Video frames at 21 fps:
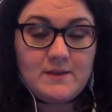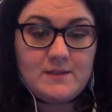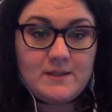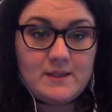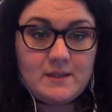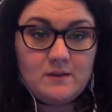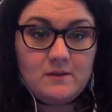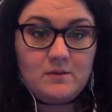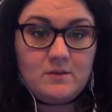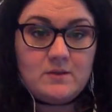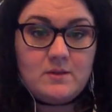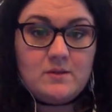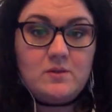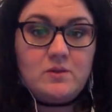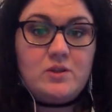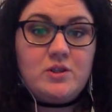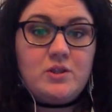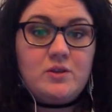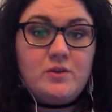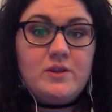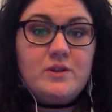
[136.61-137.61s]
skills so
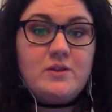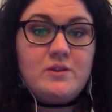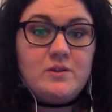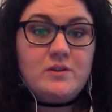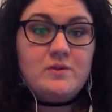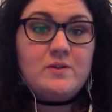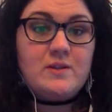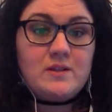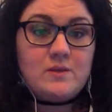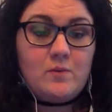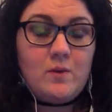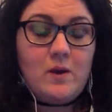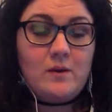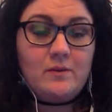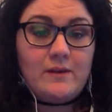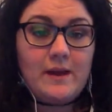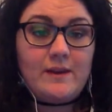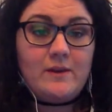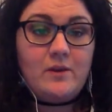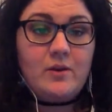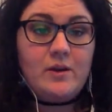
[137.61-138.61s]
that you can do this well
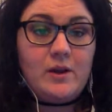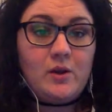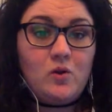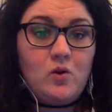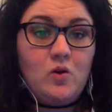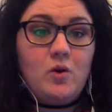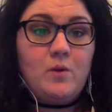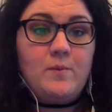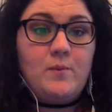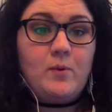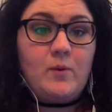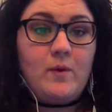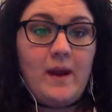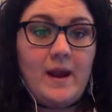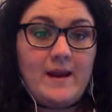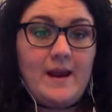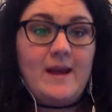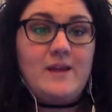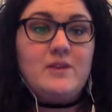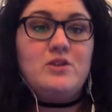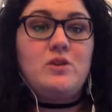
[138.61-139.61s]
later and
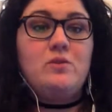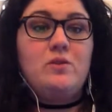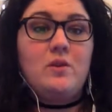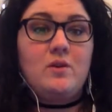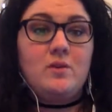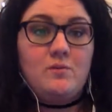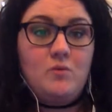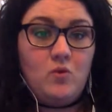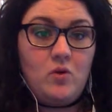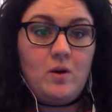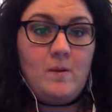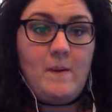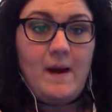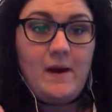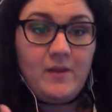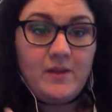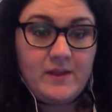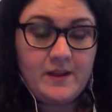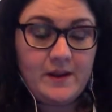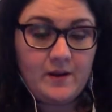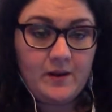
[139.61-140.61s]
incorporate as you learn more
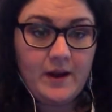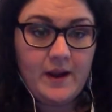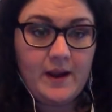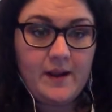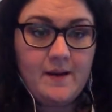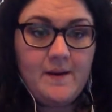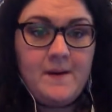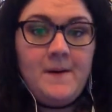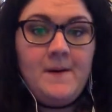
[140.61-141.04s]
about theory.